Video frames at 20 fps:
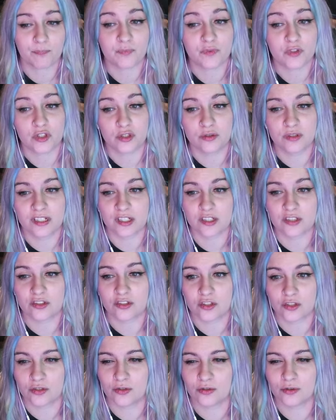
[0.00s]

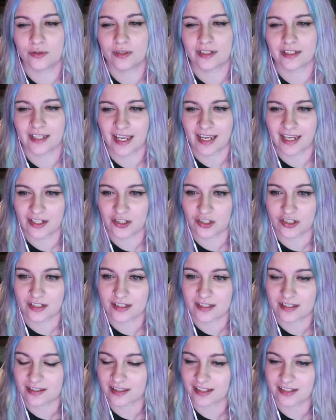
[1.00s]
Two
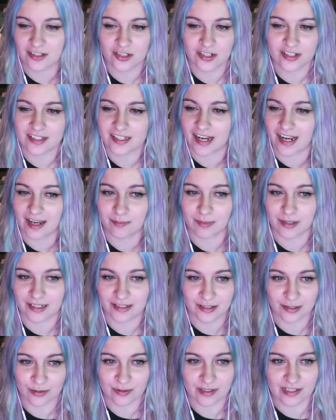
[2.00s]
cages, that's just habit,
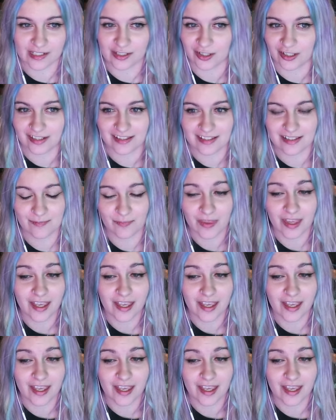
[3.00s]
2 digits.